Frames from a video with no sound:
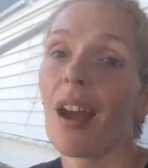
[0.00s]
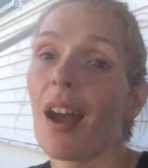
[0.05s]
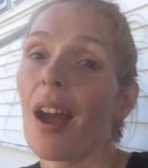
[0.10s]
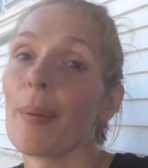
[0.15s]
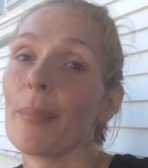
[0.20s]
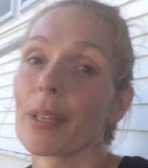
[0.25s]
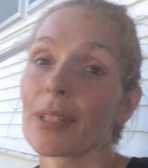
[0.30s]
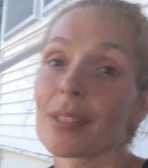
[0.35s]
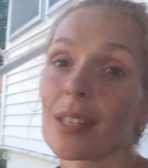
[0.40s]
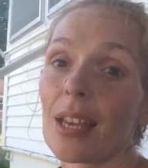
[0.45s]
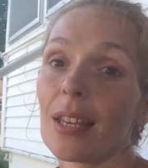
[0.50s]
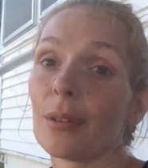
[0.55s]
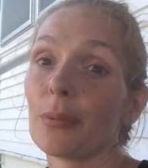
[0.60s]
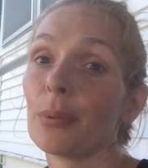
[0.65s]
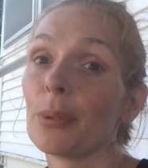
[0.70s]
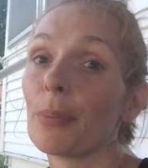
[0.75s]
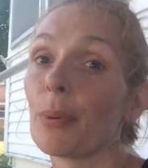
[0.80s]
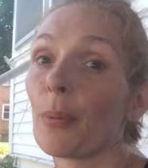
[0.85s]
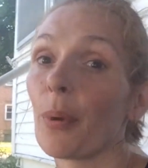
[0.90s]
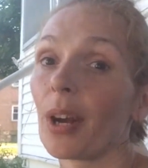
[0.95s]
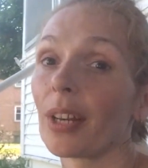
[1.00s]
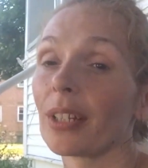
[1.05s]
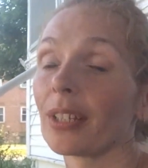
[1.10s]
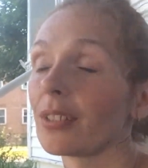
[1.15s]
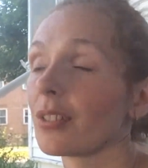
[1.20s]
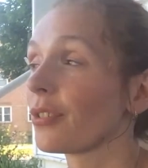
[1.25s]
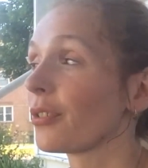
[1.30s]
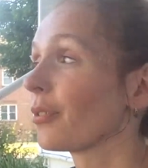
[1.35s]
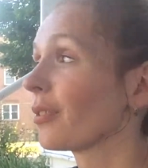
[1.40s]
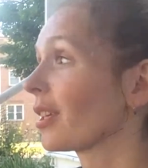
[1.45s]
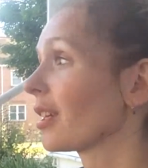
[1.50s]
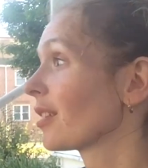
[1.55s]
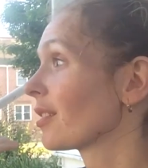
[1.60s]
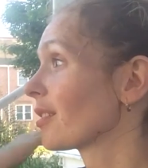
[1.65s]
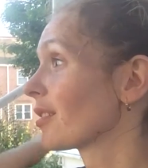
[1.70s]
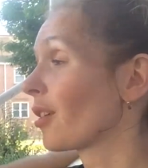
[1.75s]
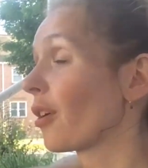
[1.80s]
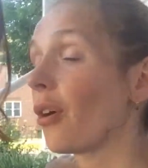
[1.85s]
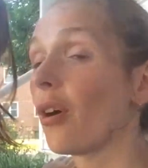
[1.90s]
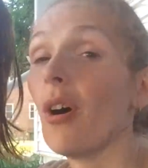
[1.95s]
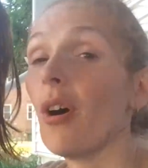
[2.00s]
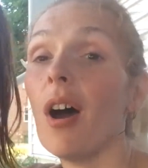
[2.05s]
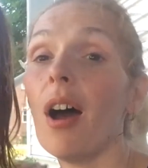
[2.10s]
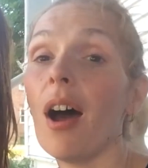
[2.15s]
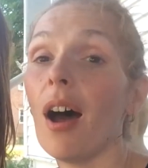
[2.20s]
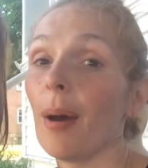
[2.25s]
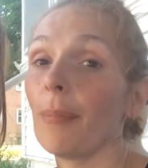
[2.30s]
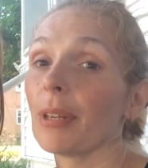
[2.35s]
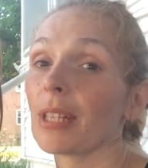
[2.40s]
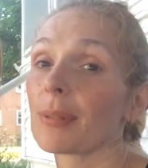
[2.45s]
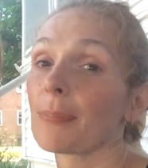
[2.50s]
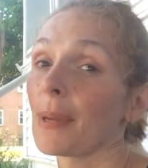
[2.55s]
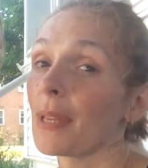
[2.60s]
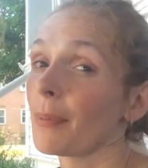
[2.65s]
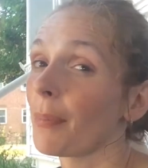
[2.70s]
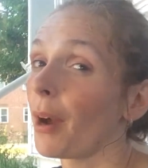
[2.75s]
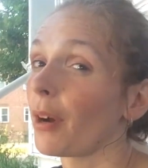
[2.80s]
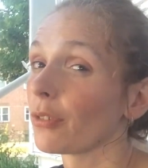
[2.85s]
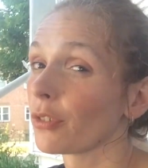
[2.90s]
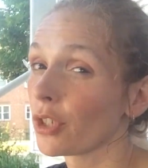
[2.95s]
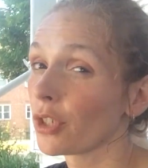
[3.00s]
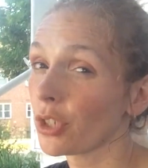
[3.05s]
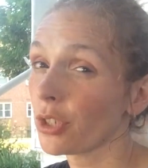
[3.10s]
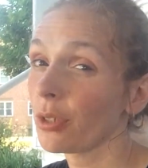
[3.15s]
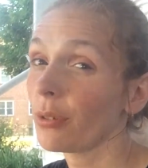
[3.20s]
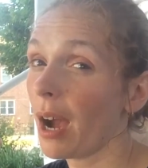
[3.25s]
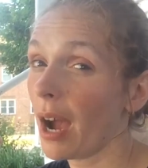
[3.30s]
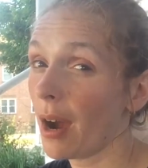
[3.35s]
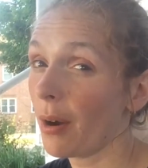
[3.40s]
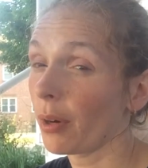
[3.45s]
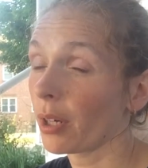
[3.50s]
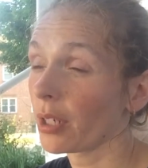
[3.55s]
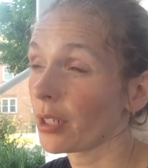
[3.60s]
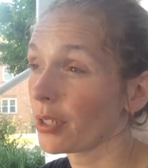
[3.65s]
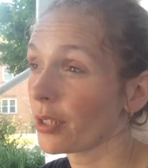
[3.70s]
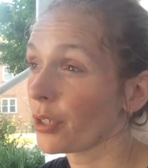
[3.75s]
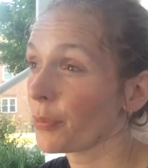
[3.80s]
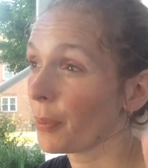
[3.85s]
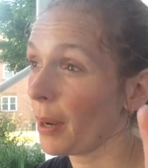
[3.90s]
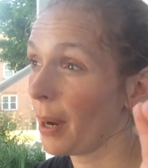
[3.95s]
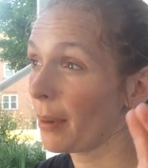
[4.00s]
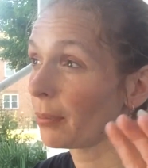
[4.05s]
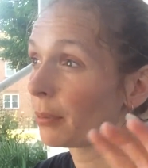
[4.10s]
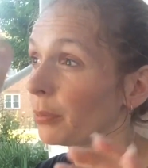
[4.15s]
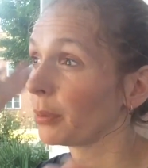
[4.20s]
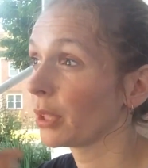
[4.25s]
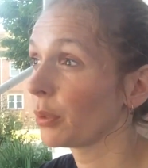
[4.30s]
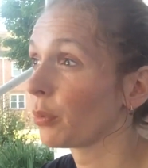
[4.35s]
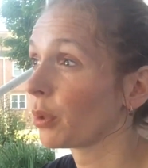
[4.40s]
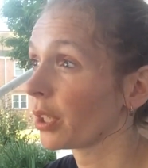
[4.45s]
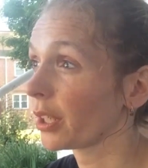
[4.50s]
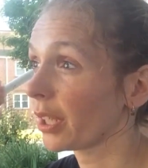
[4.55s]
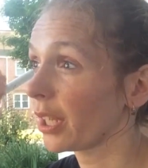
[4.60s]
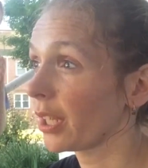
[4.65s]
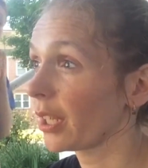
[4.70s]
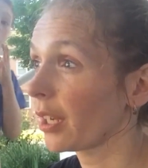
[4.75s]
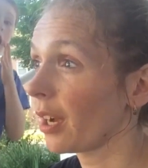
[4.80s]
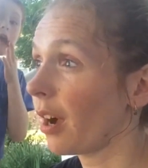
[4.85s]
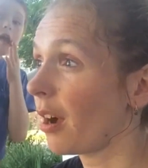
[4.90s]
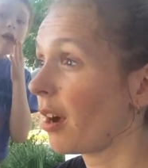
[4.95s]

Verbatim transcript: I'm excited. We've been wanting to do this, so I'm gonna spend about two hours probably working